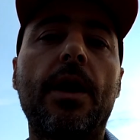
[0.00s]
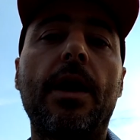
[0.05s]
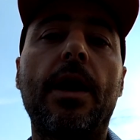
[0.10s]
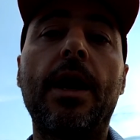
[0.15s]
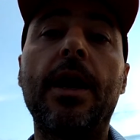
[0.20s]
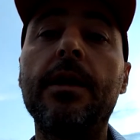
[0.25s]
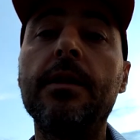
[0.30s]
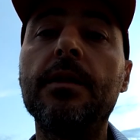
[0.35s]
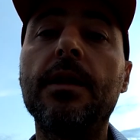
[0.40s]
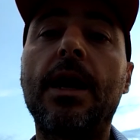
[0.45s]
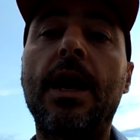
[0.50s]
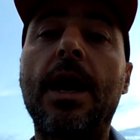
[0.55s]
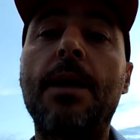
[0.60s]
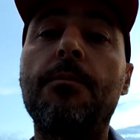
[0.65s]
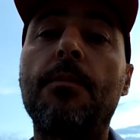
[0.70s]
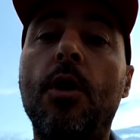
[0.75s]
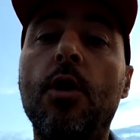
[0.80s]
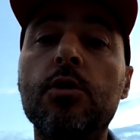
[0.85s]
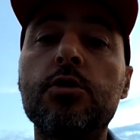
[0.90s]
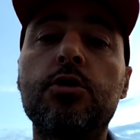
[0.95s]
And
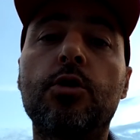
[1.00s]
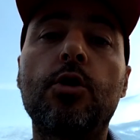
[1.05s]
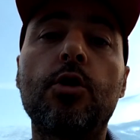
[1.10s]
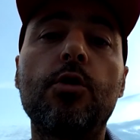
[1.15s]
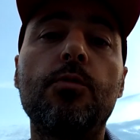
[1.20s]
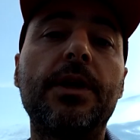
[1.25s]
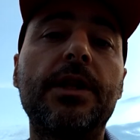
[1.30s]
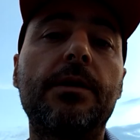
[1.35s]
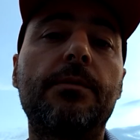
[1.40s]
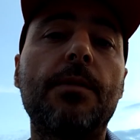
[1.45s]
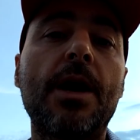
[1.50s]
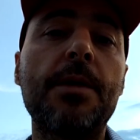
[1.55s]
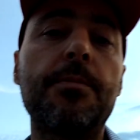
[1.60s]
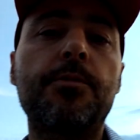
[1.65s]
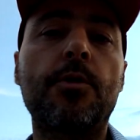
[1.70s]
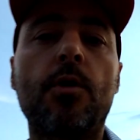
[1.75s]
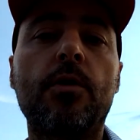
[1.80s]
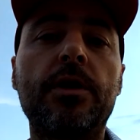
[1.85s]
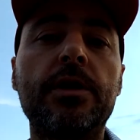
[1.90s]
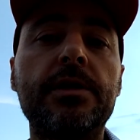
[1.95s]
I'm also documenting my
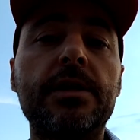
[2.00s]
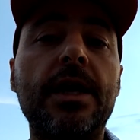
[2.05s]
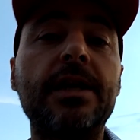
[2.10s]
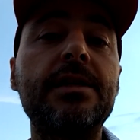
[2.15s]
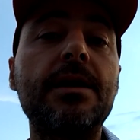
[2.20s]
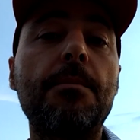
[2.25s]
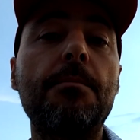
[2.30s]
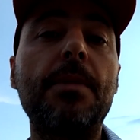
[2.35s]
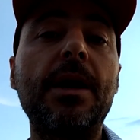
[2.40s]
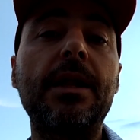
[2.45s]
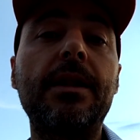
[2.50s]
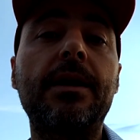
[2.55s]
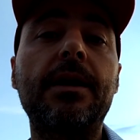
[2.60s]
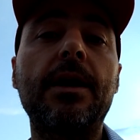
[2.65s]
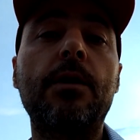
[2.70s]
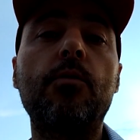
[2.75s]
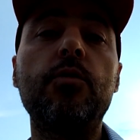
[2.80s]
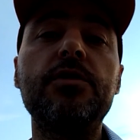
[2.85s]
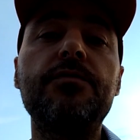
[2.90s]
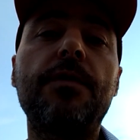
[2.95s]
progress as I'm building
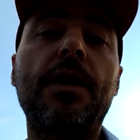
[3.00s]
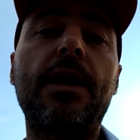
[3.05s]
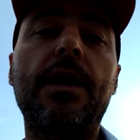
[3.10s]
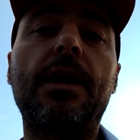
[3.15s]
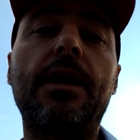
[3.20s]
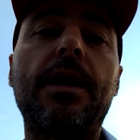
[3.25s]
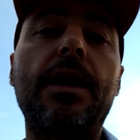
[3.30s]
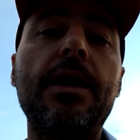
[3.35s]
a quiz funnel